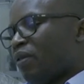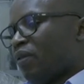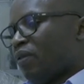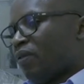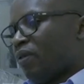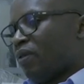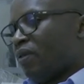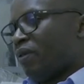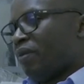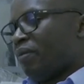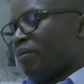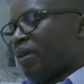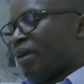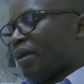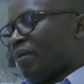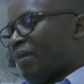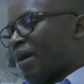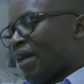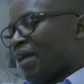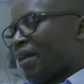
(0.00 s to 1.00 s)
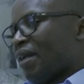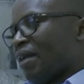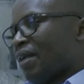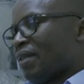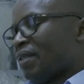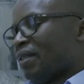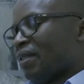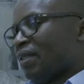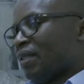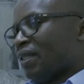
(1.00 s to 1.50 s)
of being
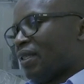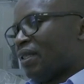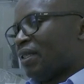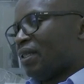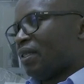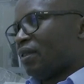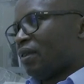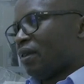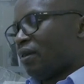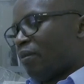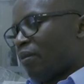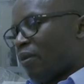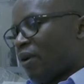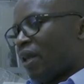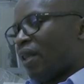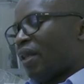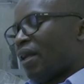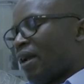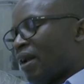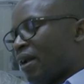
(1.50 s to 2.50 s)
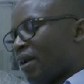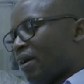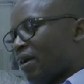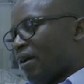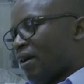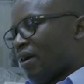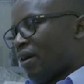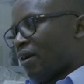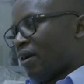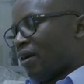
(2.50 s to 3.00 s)
malignant it is more than
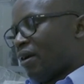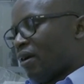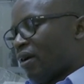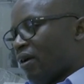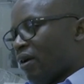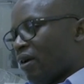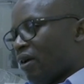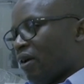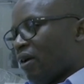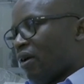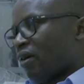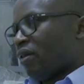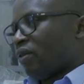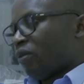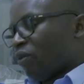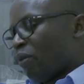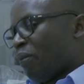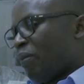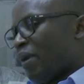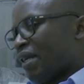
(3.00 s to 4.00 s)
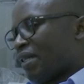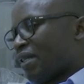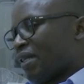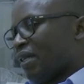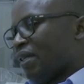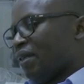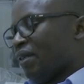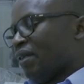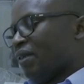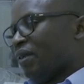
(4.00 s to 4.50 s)

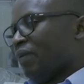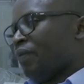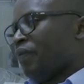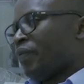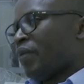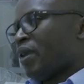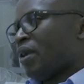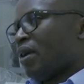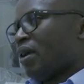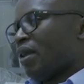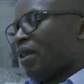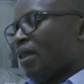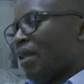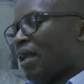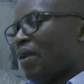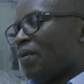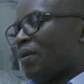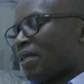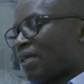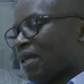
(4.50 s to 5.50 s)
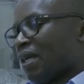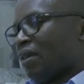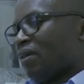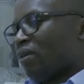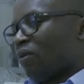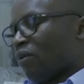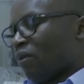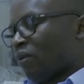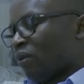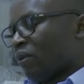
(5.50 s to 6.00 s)
2%, then we start
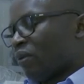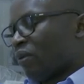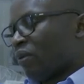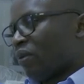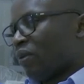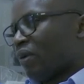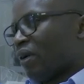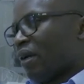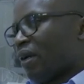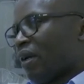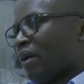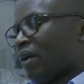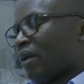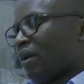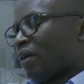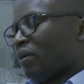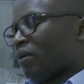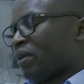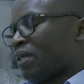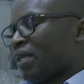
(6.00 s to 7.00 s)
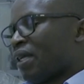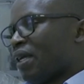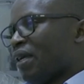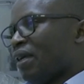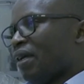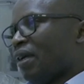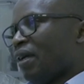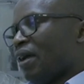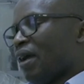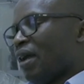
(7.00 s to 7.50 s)
to
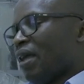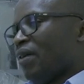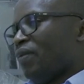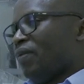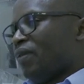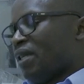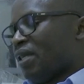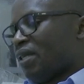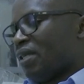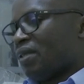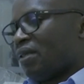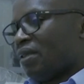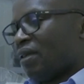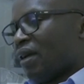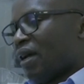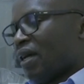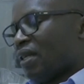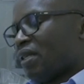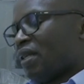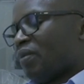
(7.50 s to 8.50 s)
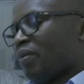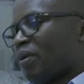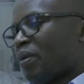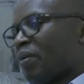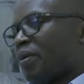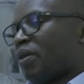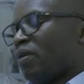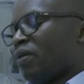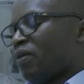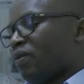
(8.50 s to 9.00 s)
say if this has the
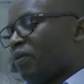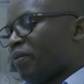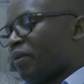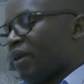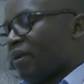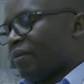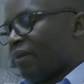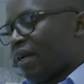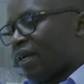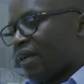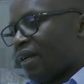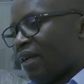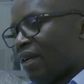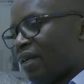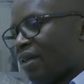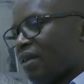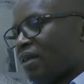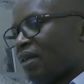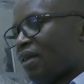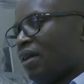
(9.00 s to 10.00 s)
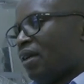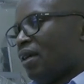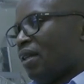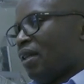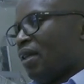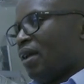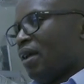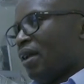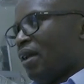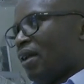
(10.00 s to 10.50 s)
probability of being malignant,
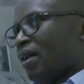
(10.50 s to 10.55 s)
then